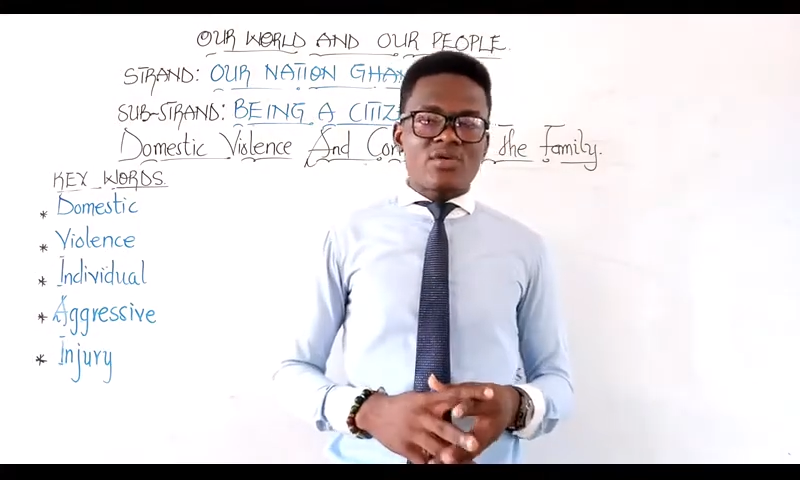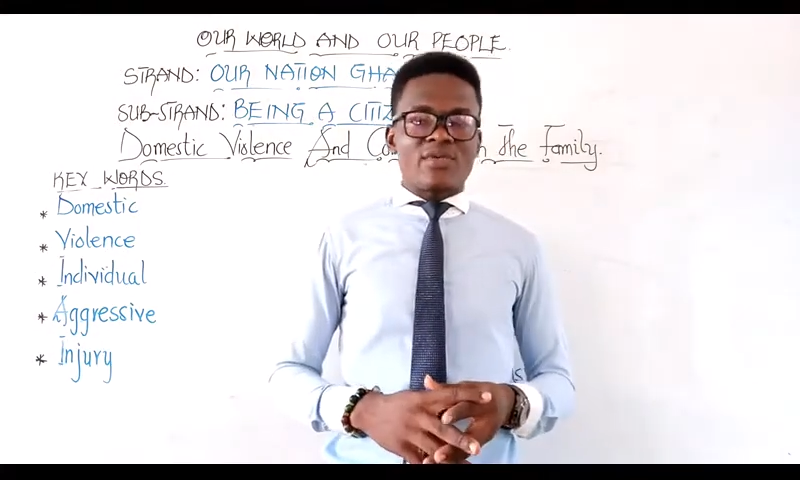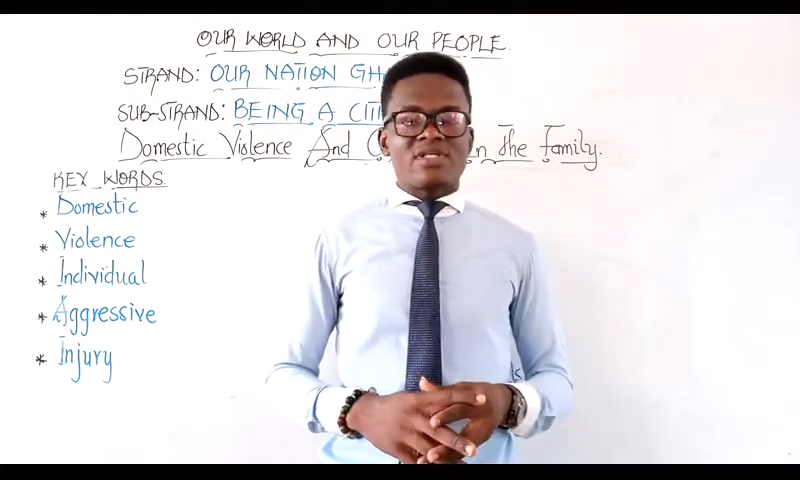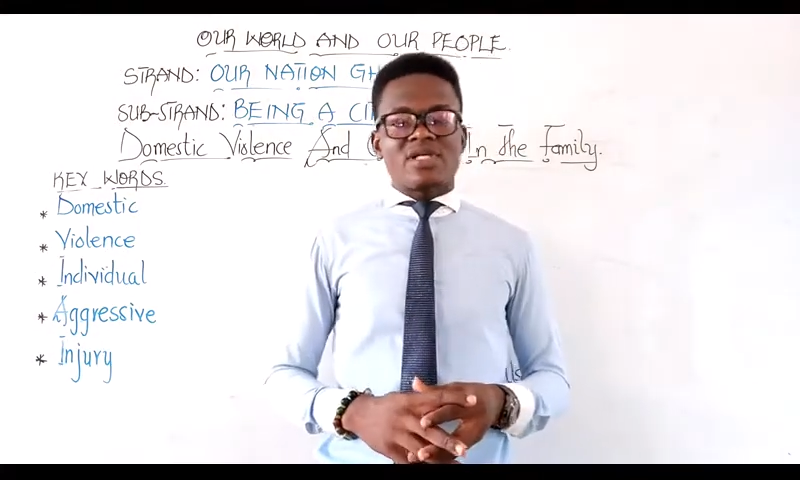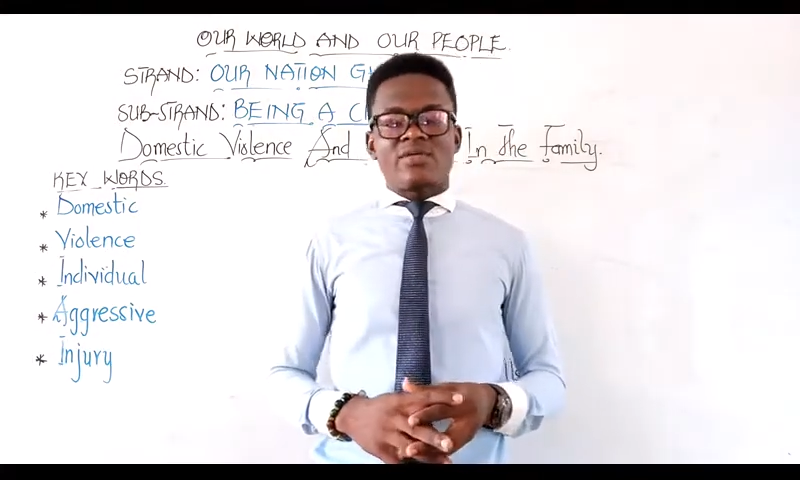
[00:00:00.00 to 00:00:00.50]

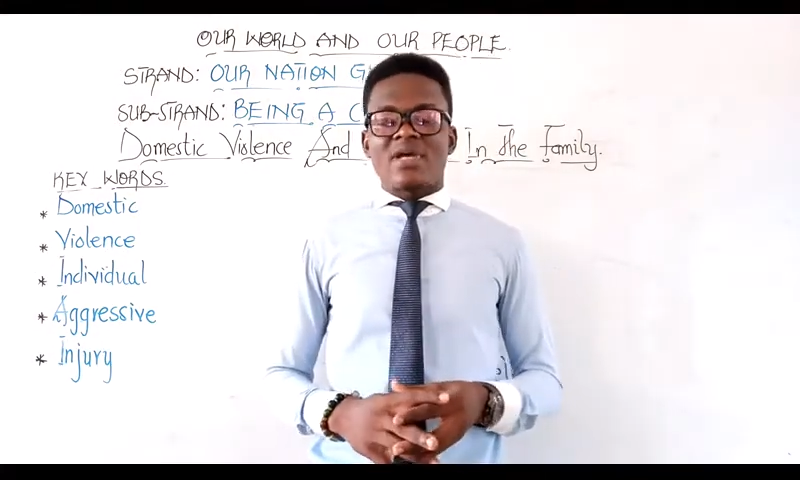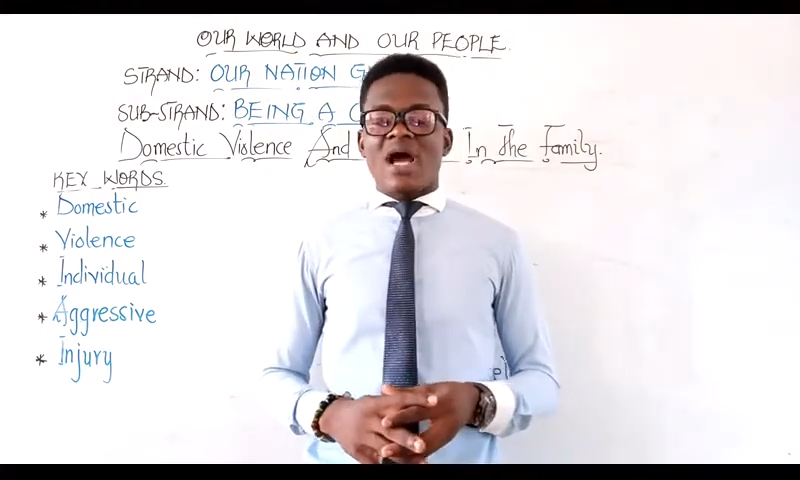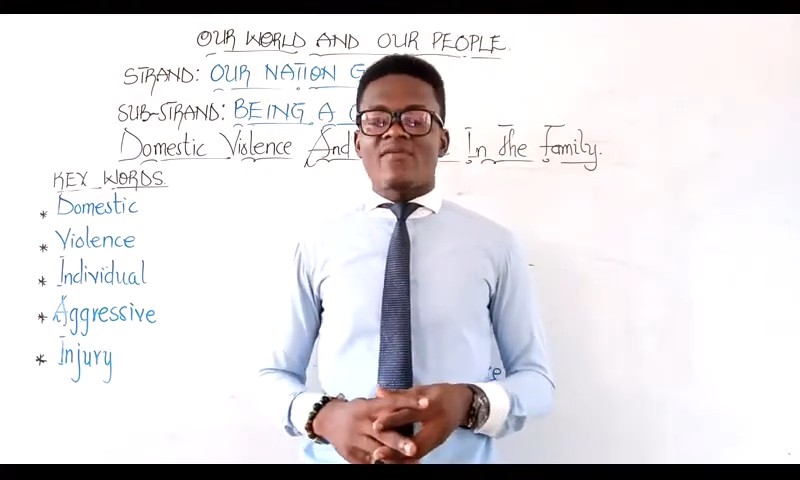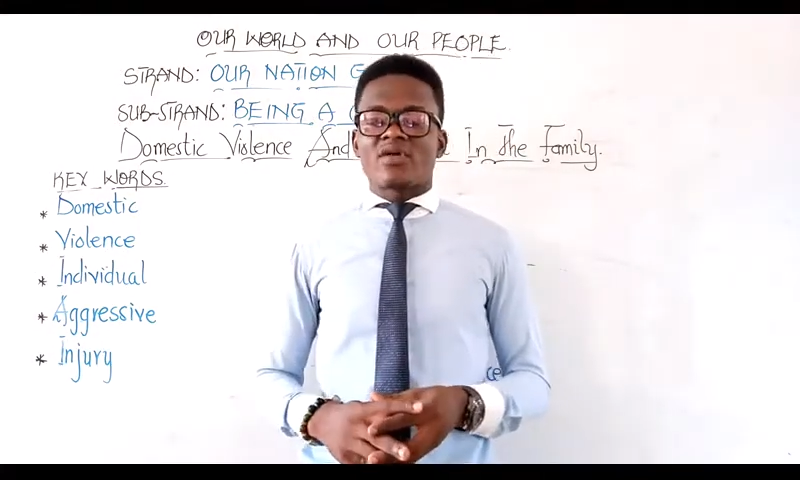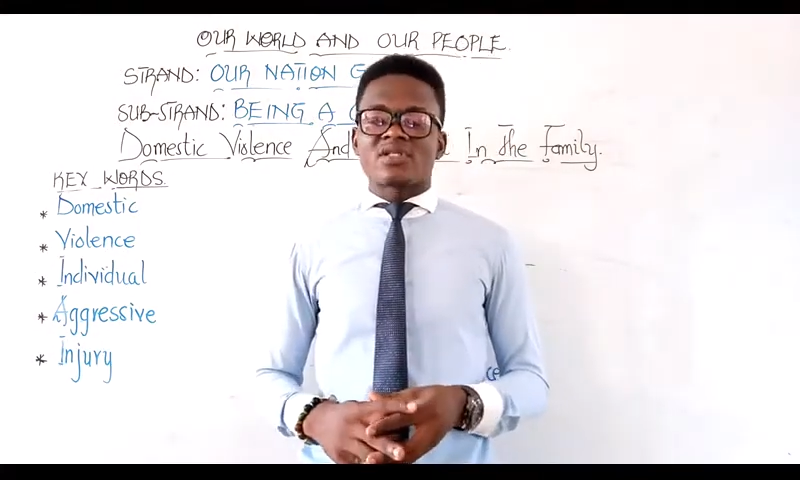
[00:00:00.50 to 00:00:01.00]
We said we
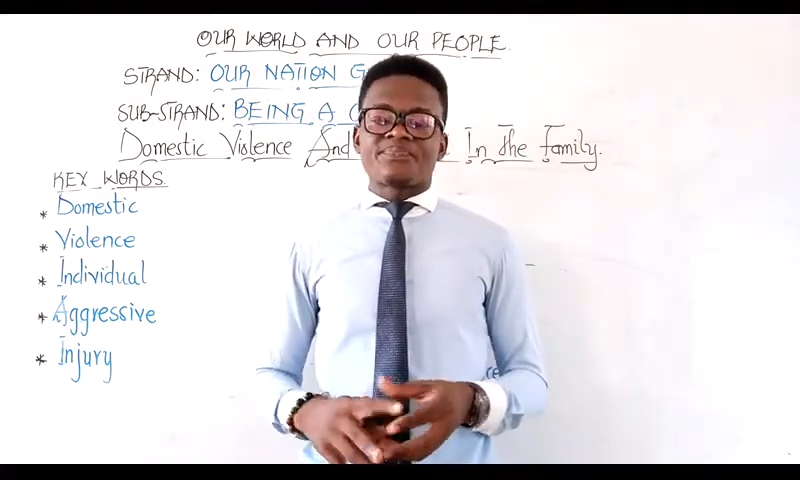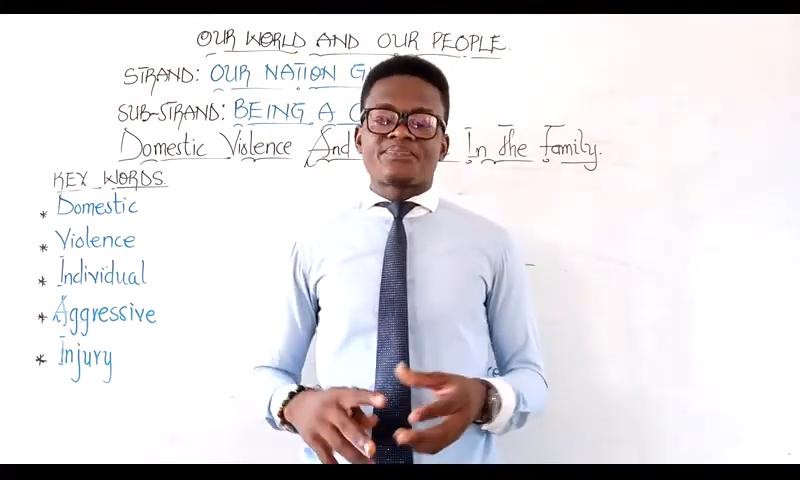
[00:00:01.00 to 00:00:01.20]
have what?